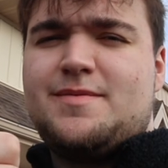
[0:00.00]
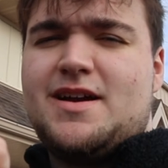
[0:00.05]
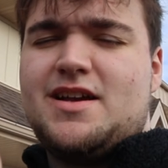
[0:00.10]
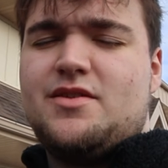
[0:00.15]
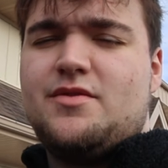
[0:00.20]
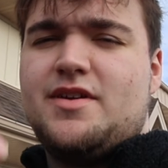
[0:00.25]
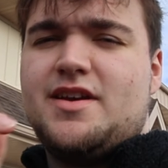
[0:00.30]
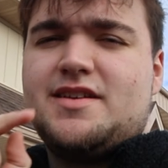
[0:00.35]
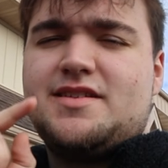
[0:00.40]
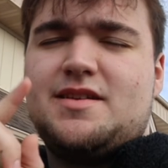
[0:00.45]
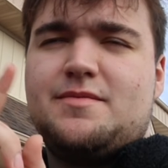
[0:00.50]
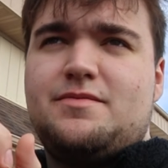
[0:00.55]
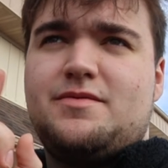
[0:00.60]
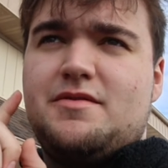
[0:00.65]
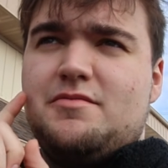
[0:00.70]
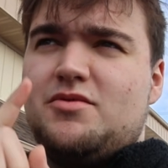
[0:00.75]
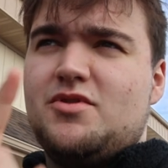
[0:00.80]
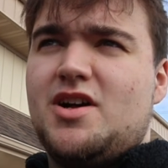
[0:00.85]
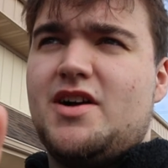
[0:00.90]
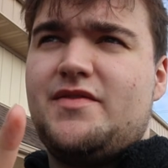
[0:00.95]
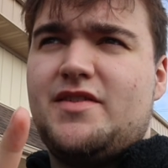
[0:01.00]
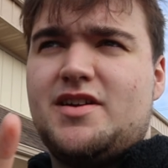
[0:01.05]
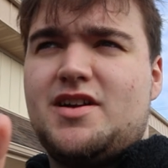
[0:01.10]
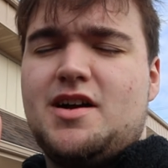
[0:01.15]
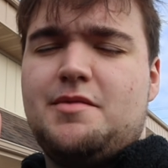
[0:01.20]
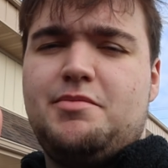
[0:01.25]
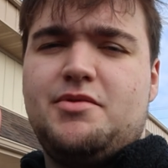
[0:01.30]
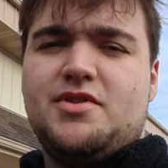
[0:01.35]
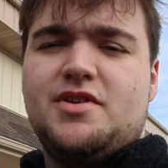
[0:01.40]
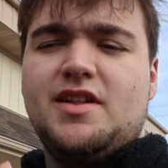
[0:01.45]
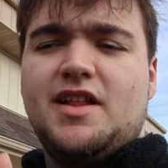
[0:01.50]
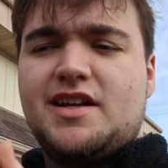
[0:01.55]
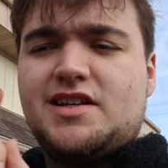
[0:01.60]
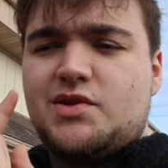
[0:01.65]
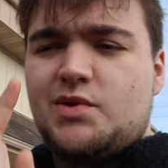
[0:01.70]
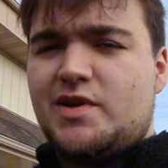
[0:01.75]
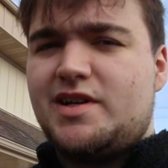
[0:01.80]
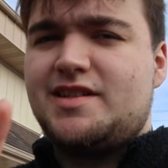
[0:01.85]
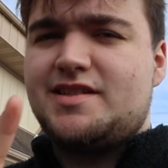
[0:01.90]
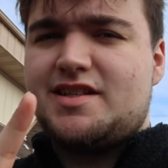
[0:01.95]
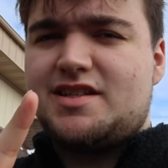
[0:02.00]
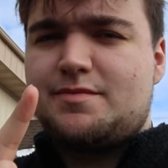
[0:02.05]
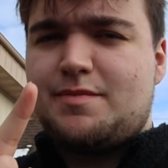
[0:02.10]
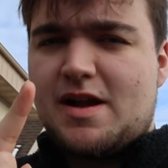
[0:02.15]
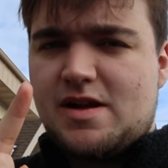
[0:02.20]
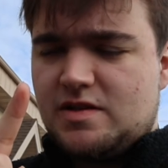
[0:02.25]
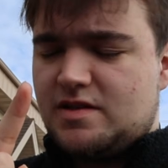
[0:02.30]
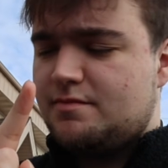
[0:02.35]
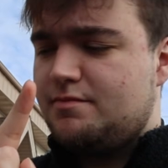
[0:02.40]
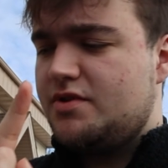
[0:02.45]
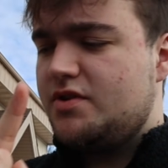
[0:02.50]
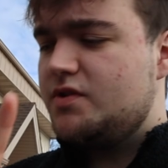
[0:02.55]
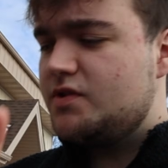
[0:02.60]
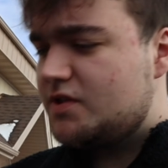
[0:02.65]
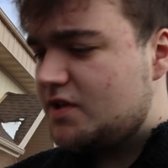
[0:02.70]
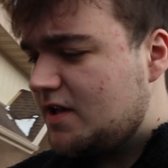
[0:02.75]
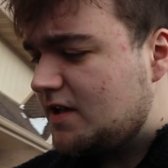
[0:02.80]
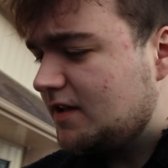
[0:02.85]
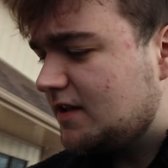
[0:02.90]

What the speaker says: by the way, except we blew off a coupler at like 26 pounds of boost.